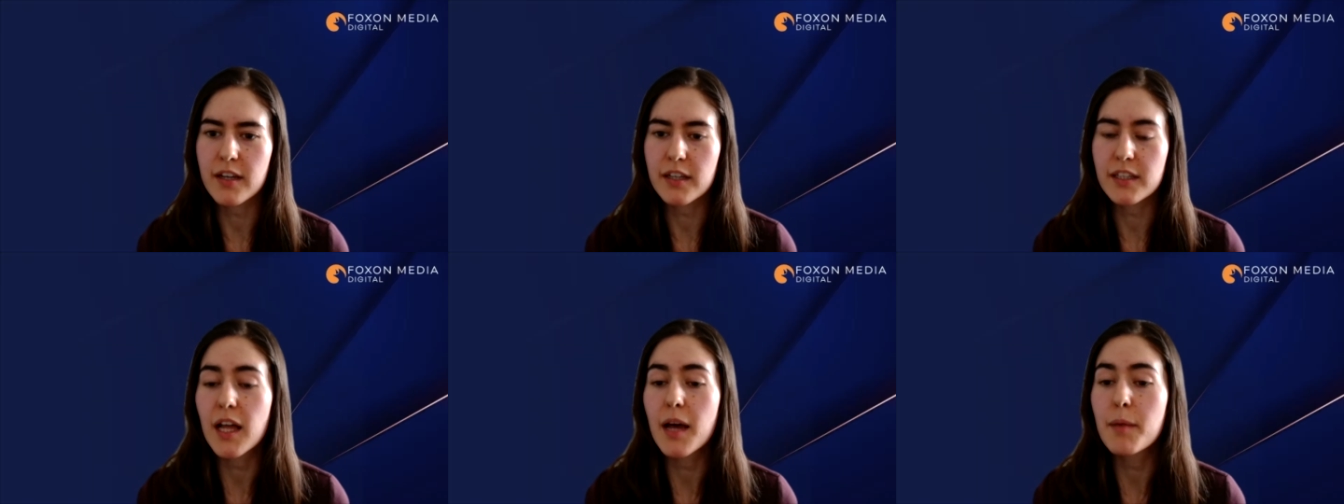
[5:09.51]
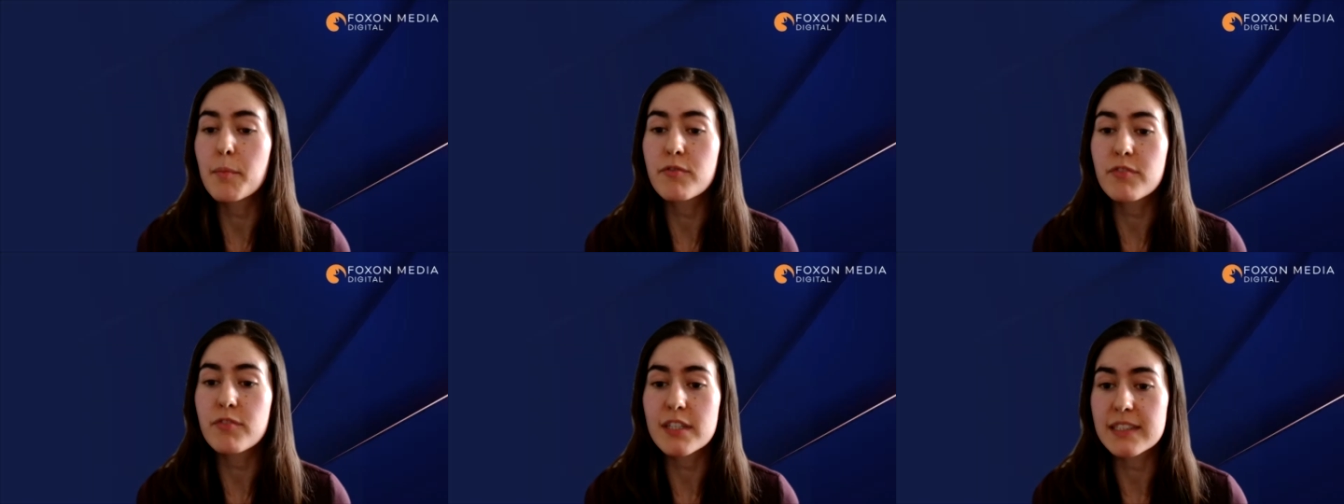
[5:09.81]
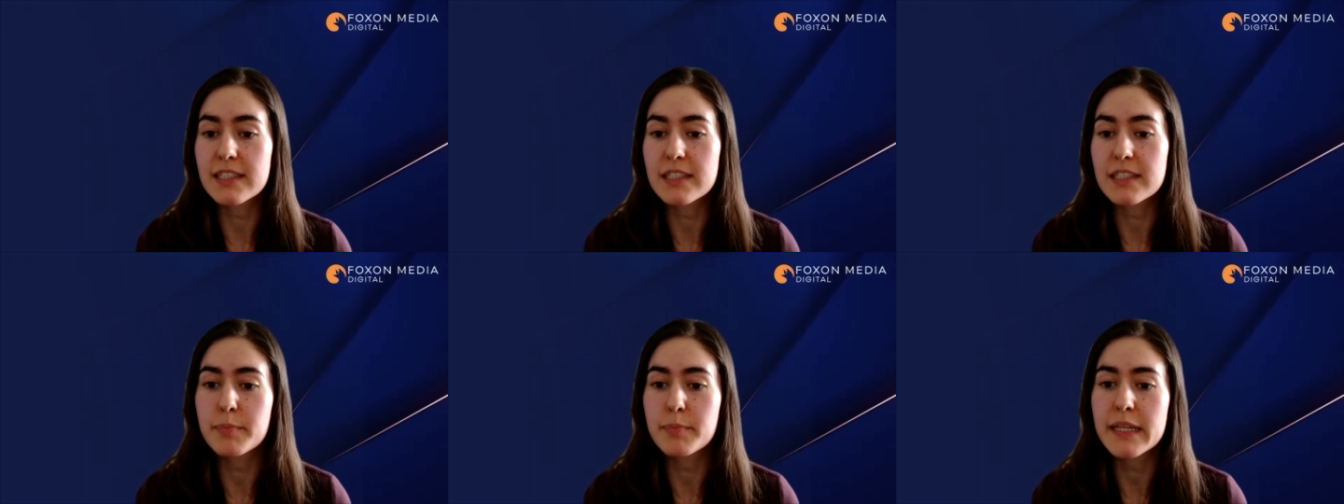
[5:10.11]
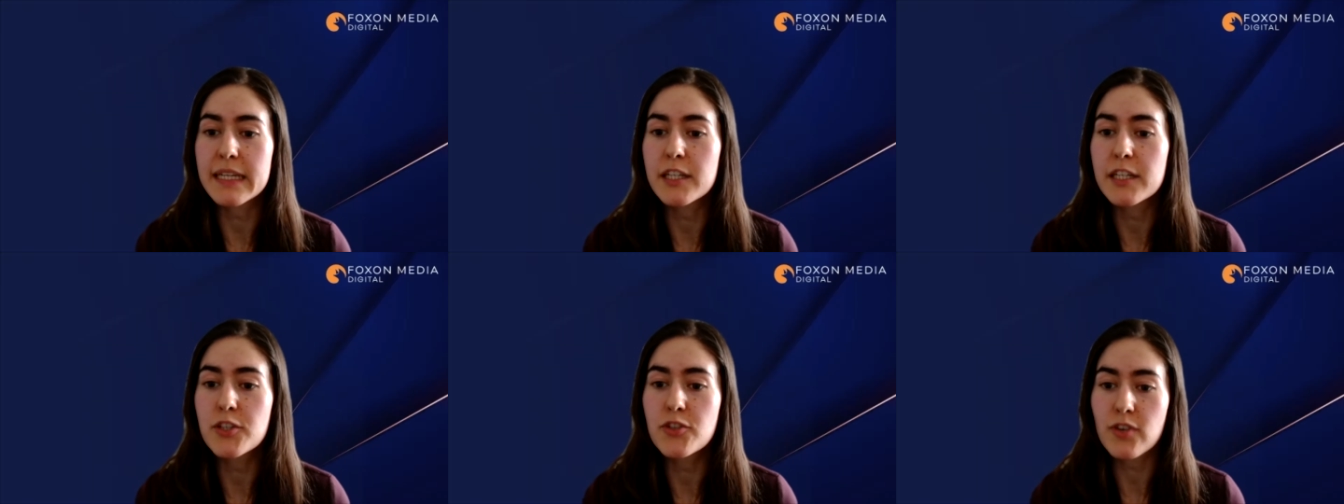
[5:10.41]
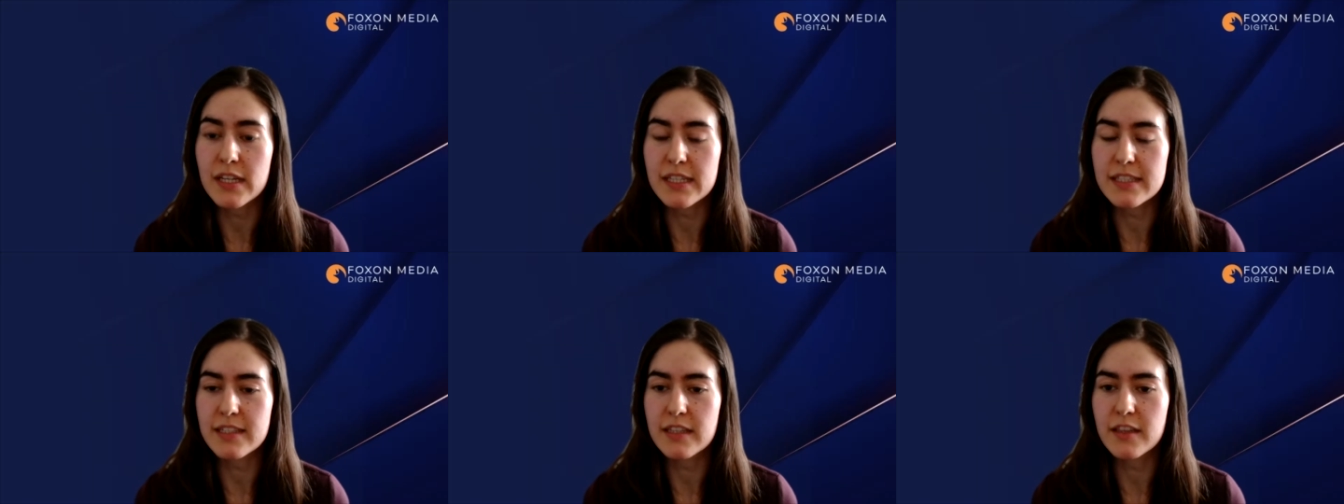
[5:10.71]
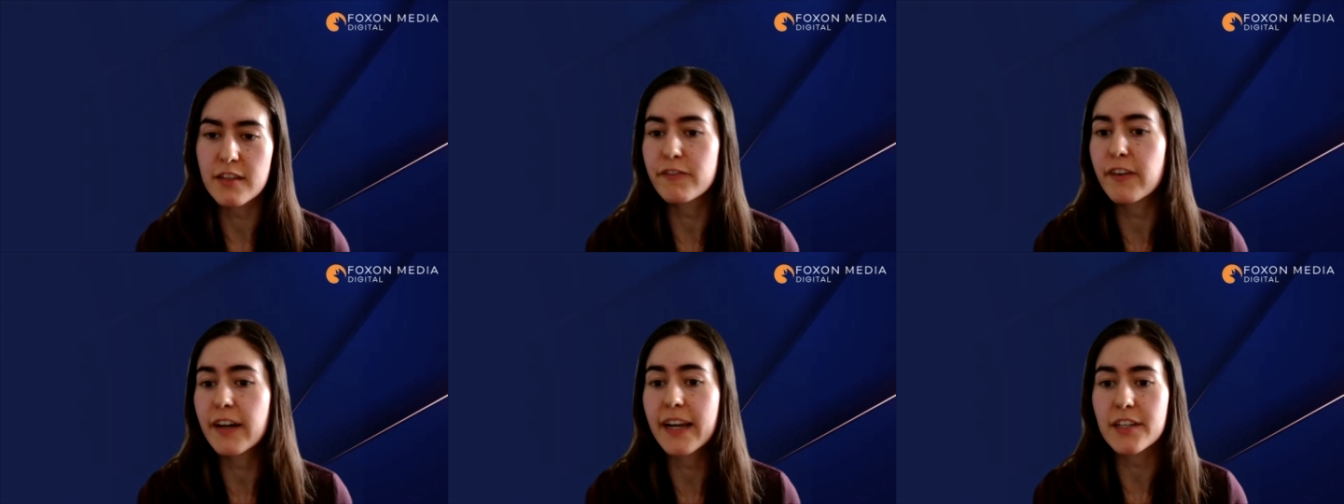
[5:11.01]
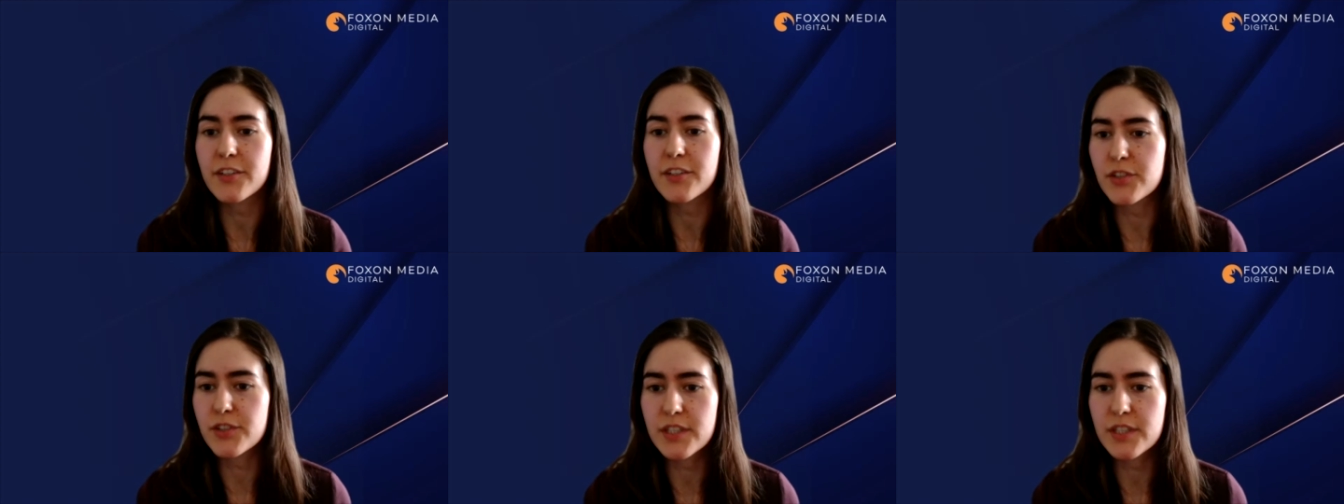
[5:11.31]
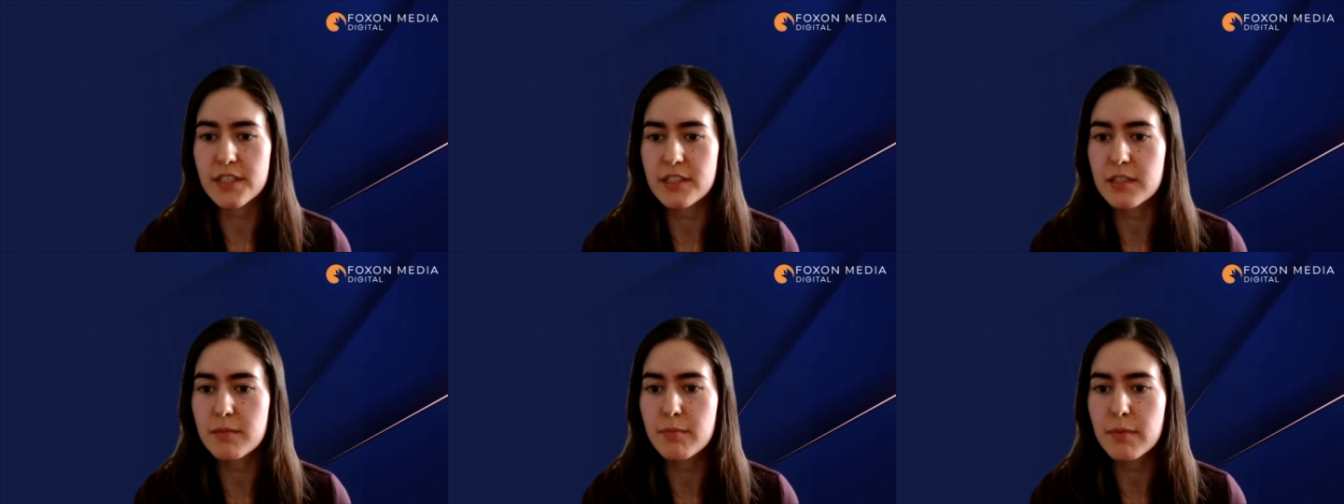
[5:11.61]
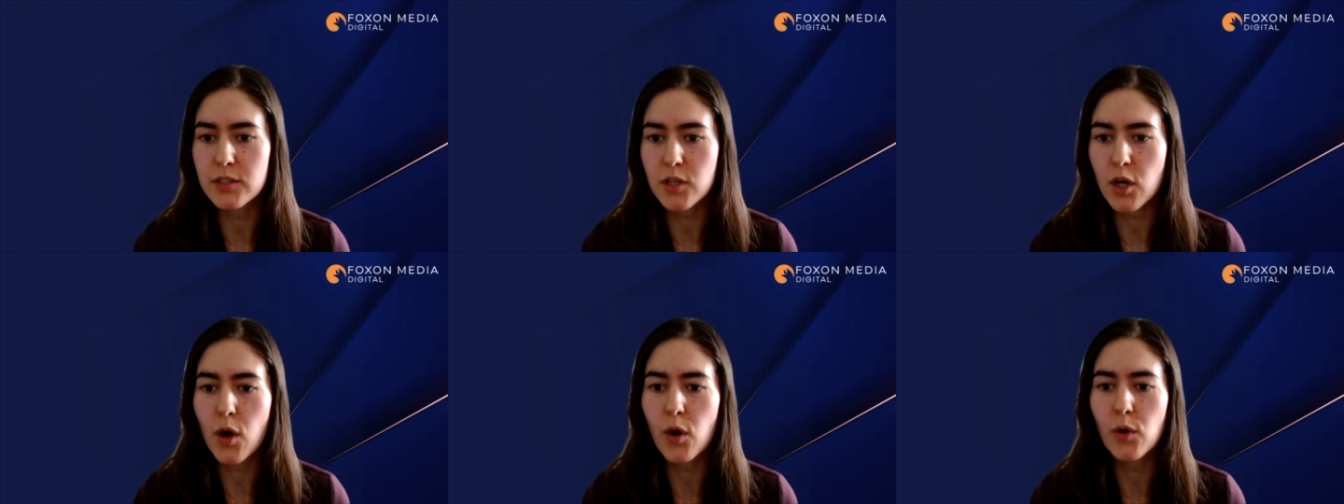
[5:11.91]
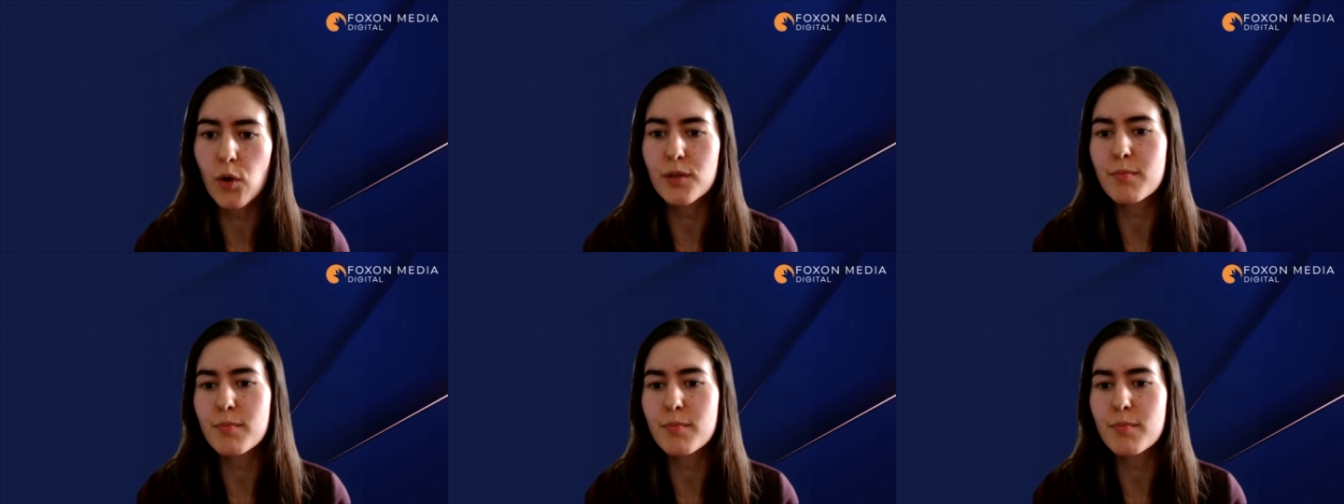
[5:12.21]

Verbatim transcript: climate risk is being addressed in the financial system as a whole,